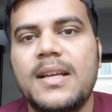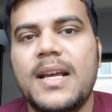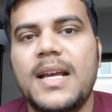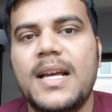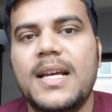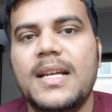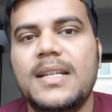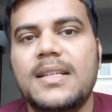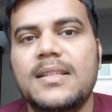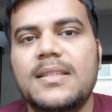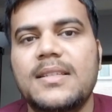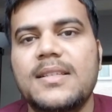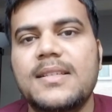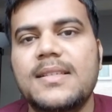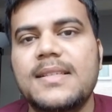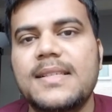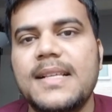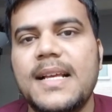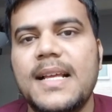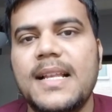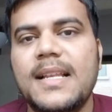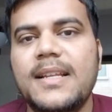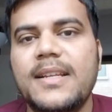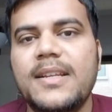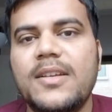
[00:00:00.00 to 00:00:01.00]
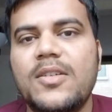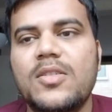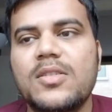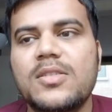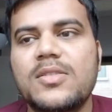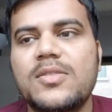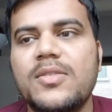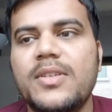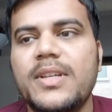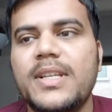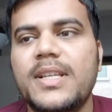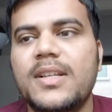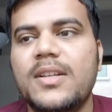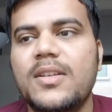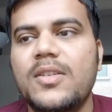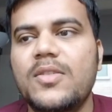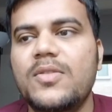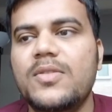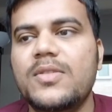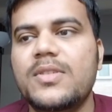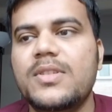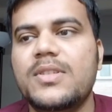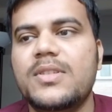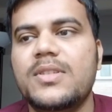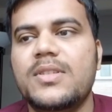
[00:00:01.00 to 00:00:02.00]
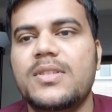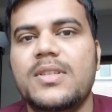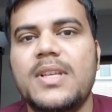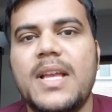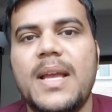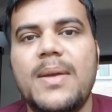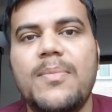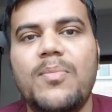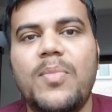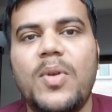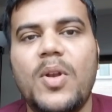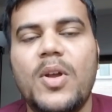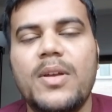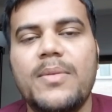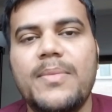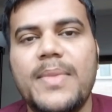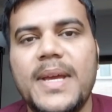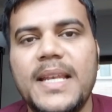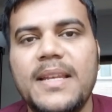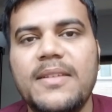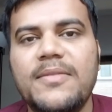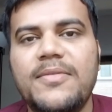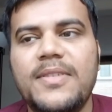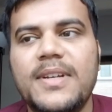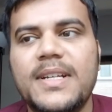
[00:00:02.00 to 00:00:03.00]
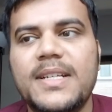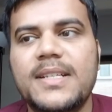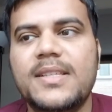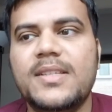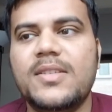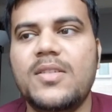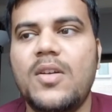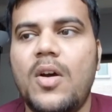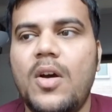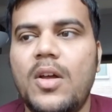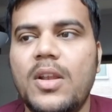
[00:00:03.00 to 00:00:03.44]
and this salary also includes employee benefits,